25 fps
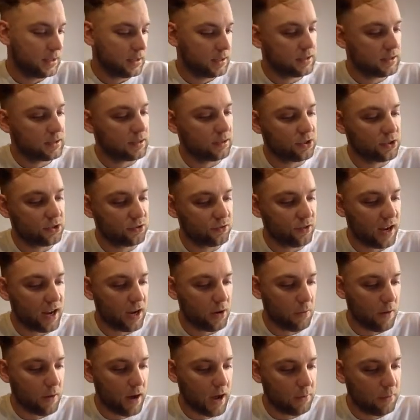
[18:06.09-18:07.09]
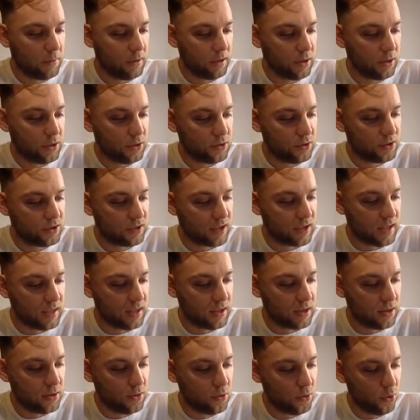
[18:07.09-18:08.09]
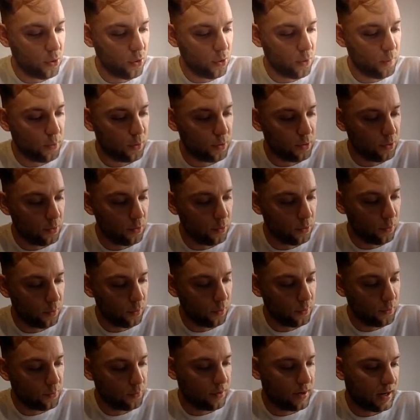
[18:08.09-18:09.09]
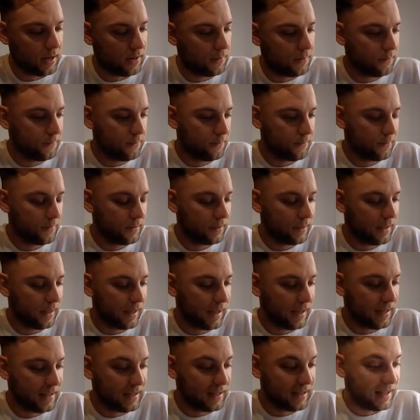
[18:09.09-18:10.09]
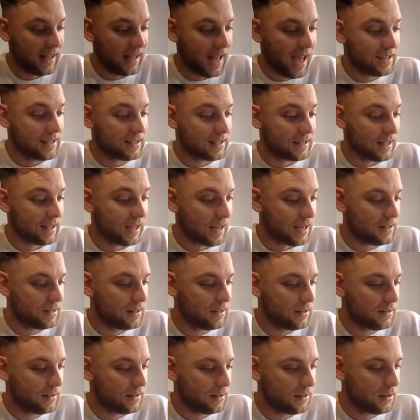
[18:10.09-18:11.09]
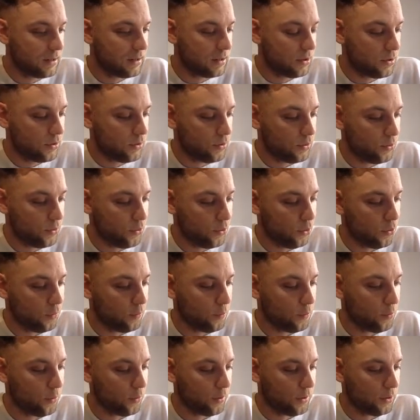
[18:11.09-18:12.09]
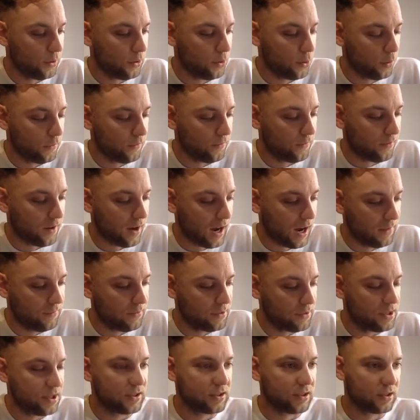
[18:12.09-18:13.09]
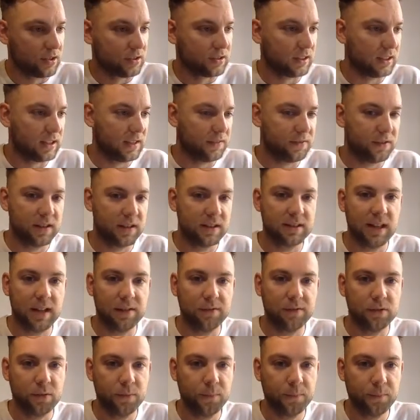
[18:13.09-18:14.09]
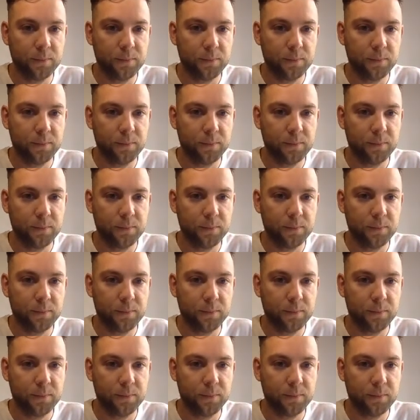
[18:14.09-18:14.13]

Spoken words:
So straight away, we can just say that 0.03 is less than 0.05, which is our significance level.